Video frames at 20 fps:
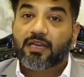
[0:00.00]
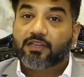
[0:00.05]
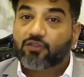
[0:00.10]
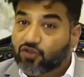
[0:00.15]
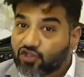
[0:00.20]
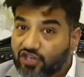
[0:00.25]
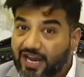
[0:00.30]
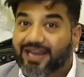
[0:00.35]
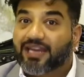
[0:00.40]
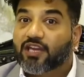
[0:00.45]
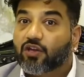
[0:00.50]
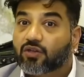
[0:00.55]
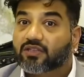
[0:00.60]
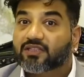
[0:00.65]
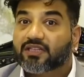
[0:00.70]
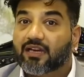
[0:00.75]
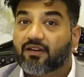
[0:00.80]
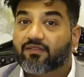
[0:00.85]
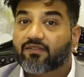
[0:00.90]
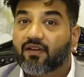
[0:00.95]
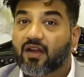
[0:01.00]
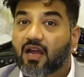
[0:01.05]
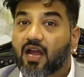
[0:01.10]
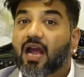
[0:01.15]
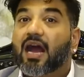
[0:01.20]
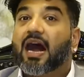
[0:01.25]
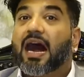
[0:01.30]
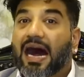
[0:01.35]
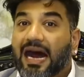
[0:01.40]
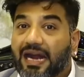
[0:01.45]
So check yourself.
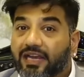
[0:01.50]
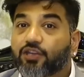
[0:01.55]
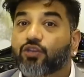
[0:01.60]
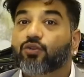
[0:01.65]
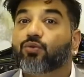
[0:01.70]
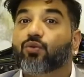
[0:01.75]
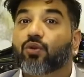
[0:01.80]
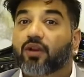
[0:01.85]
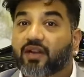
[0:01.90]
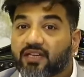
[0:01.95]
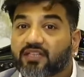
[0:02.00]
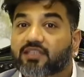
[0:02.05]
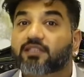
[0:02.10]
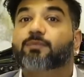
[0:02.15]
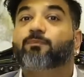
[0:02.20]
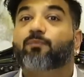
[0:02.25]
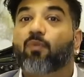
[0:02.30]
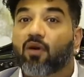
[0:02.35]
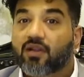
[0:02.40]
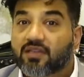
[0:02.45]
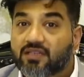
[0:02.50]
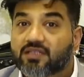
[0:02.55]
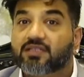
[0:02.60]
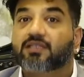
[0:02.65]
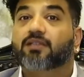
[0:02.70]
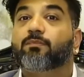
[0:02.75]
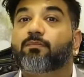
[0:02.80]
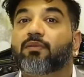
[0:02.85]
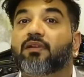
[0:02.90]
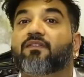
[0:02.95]
Are you
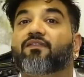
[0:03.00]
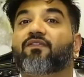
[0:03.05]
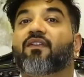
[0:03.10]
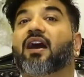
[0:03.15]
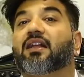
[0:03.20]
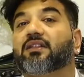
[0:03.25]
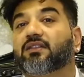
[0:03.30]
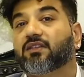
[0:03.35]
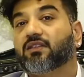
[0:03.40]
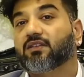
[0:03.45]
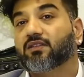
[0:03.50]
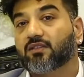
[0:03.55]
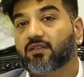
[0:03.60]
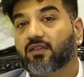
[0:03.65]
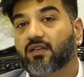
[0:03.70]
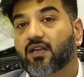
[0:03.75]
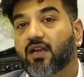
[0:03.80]
responsible father?